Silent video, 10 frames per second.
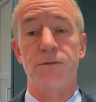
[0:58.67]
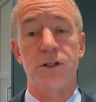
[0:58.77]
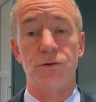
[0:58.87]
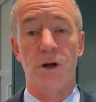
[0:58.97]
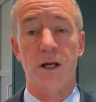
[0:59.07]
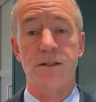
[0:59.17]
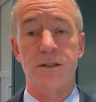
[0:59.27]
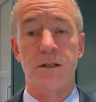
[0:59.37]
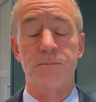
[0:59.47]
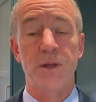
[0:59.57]
of the
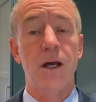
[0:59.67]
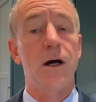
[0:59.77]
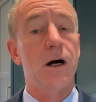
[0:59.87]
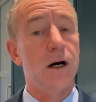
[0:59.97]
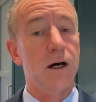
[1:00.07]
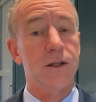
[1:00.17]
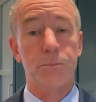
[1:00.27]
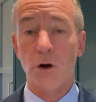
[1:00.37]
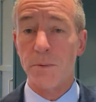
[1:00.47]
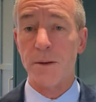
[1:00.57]
trust. The
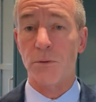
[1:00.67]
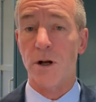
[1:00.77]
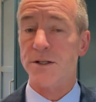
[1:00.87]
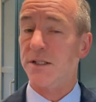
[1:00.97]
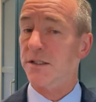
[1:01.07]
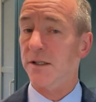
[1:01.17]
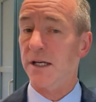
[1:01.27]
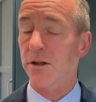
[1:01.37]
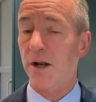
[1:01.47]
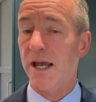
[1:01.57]
probate process, on
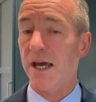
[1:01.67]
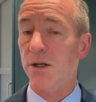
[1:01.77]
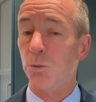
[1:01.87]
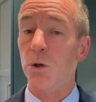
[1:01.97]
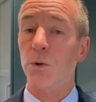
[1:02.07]
the other hand, will